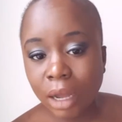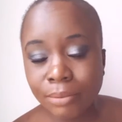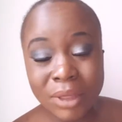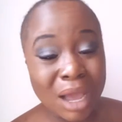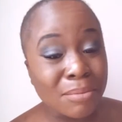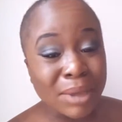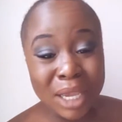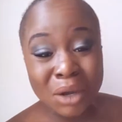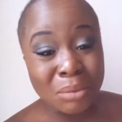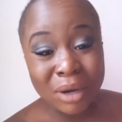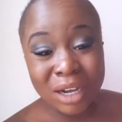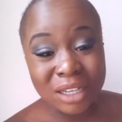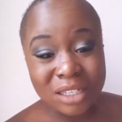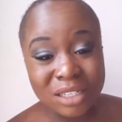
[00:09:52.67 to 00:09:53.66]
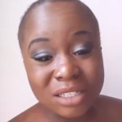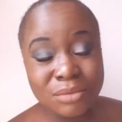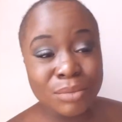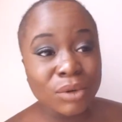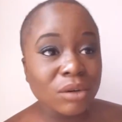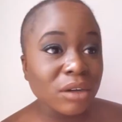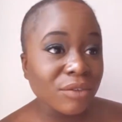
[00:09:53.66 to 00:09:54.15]
I'm not a makeup
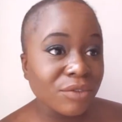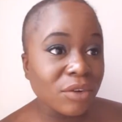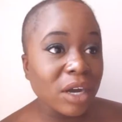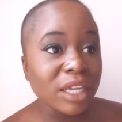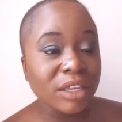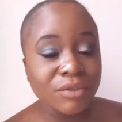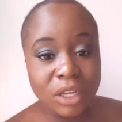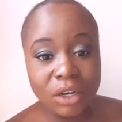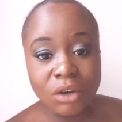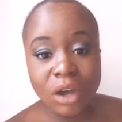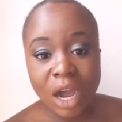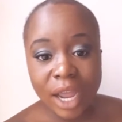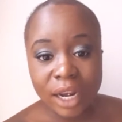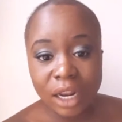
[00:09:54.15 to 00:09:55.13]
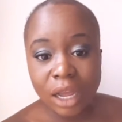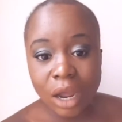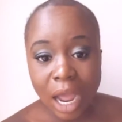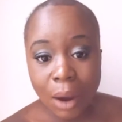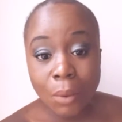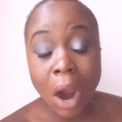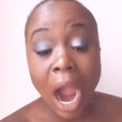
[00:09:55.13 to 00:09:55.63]
artist, but I thought I'd give you a little highlight on
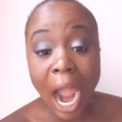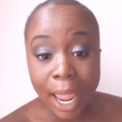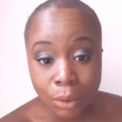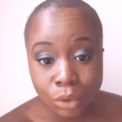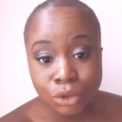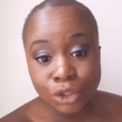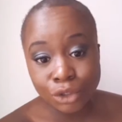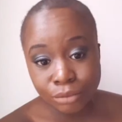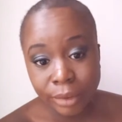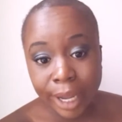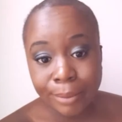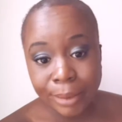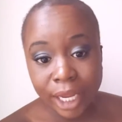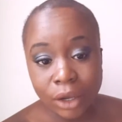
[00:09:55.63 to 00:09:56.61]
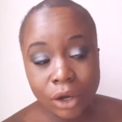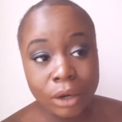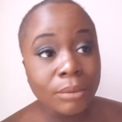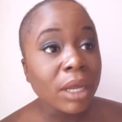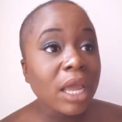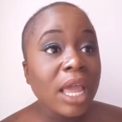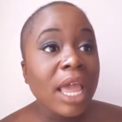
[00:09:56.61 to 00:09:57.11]
how I will do my
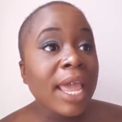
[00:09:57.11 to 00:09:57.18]
makeup.